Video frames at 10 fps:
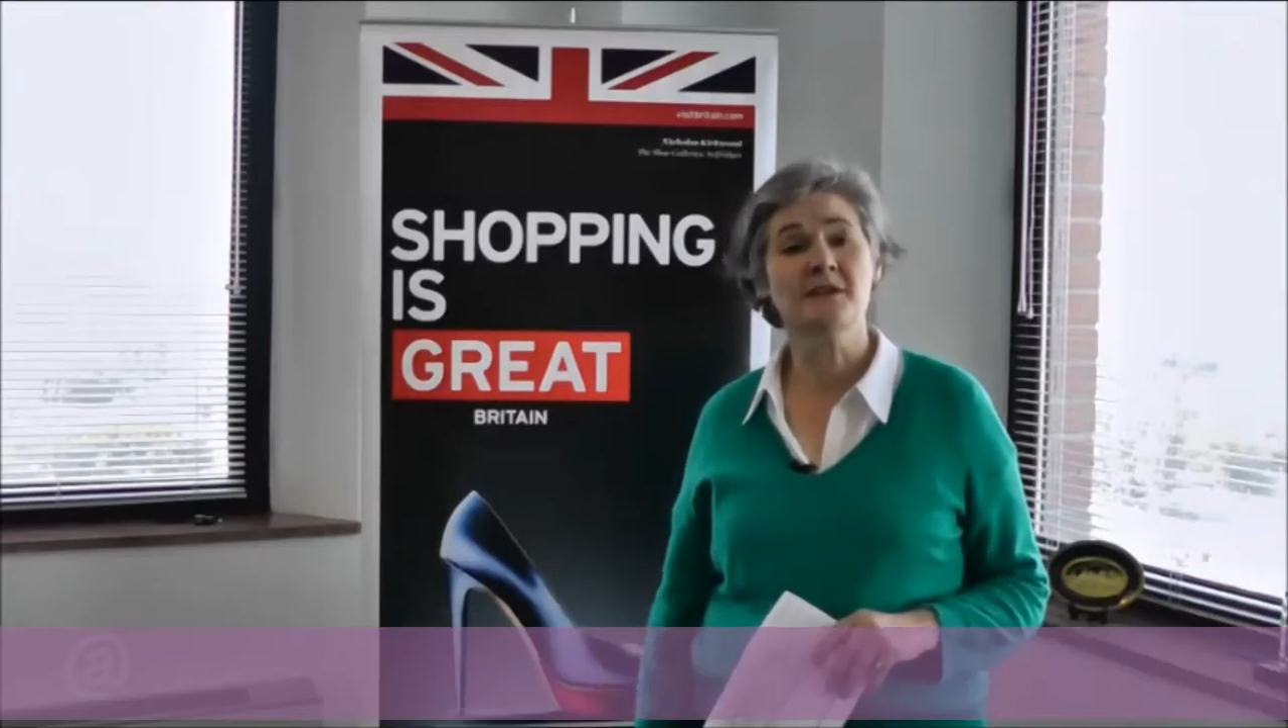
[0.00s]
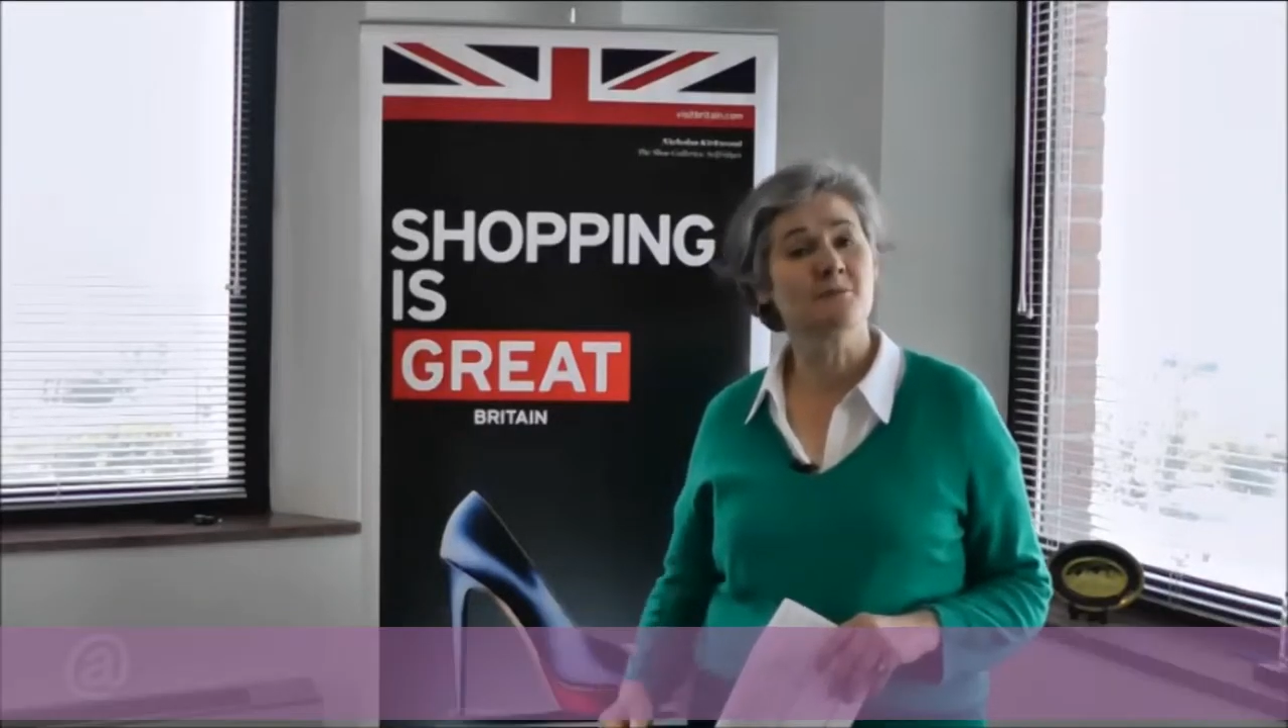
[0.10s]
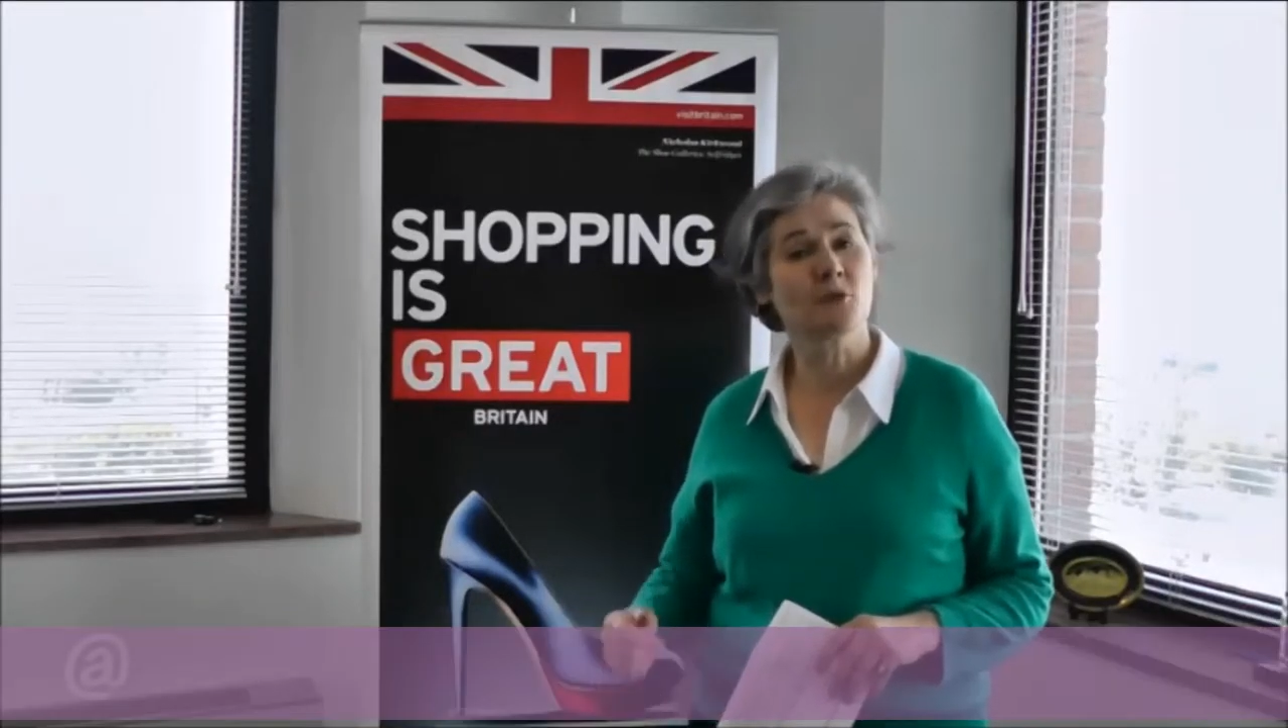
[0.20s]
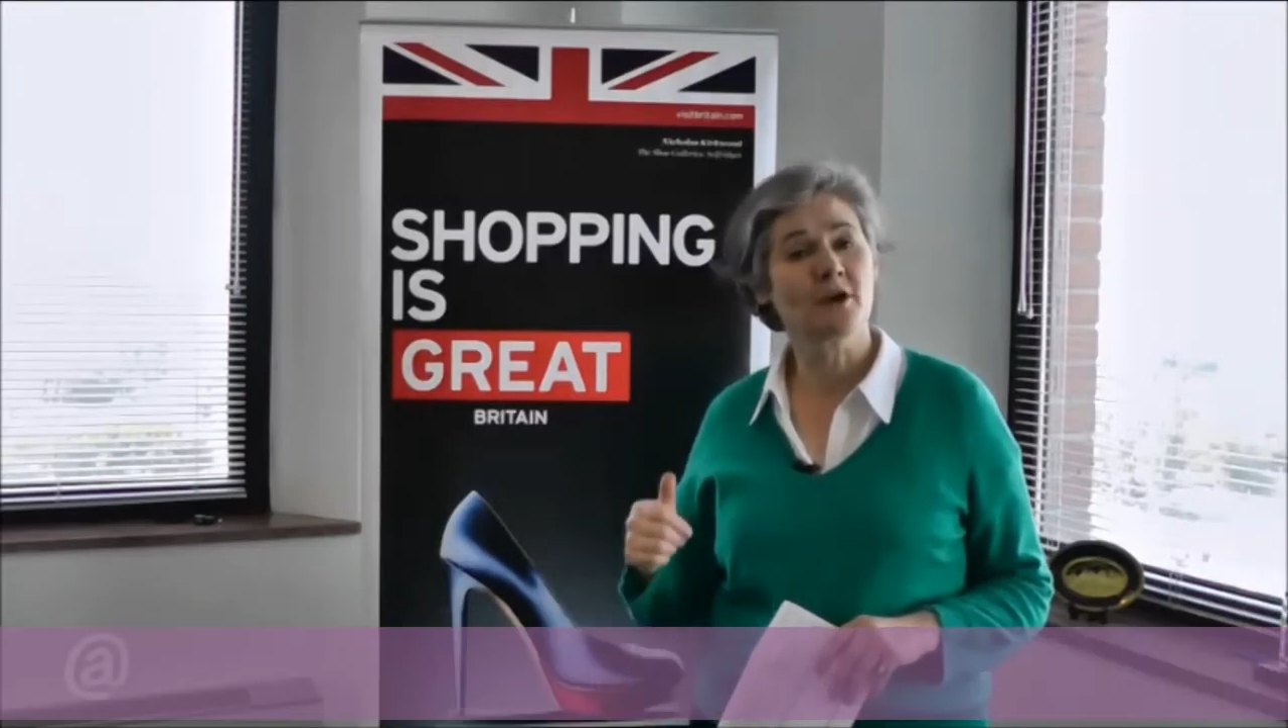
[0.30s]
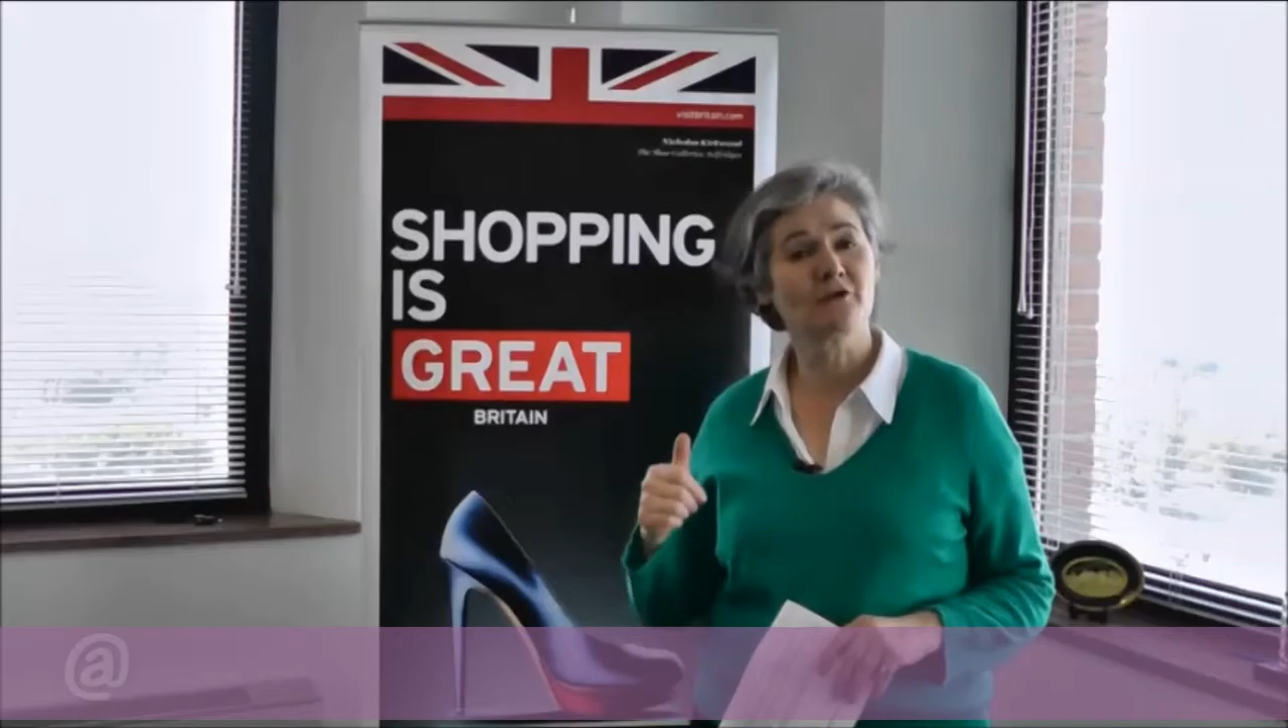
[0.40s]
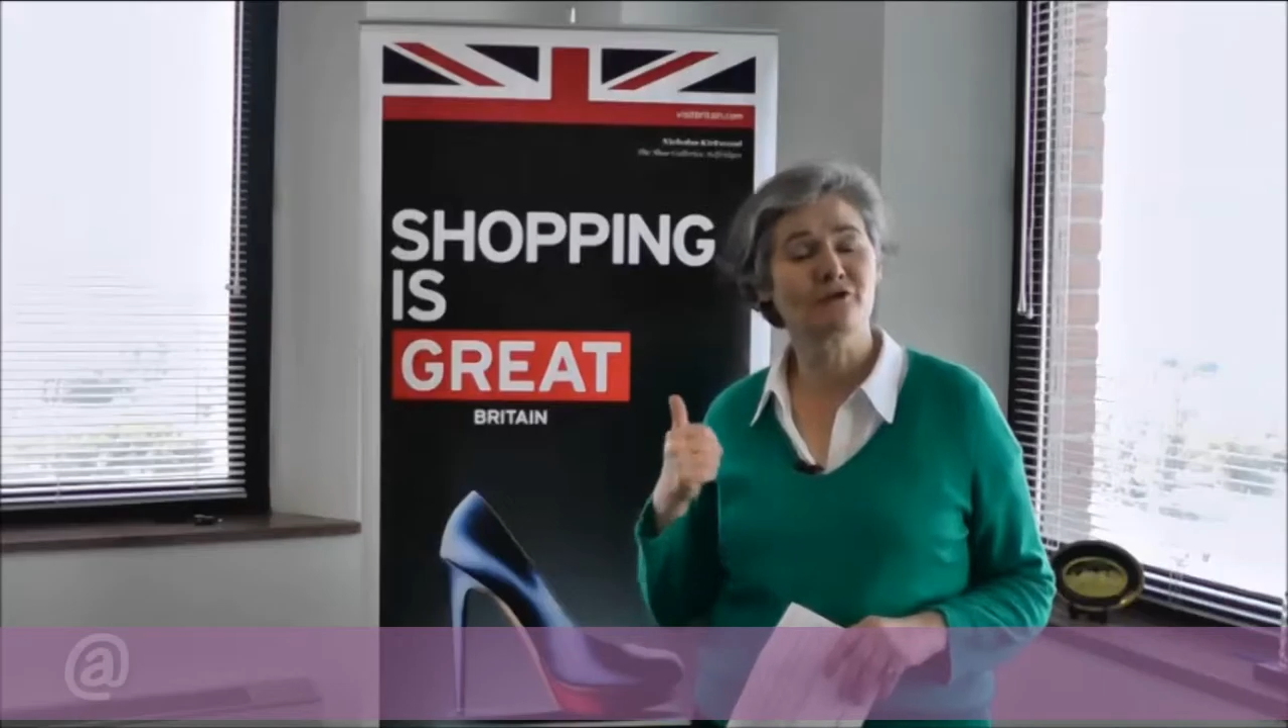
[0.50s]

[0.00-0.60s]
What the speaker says: number one,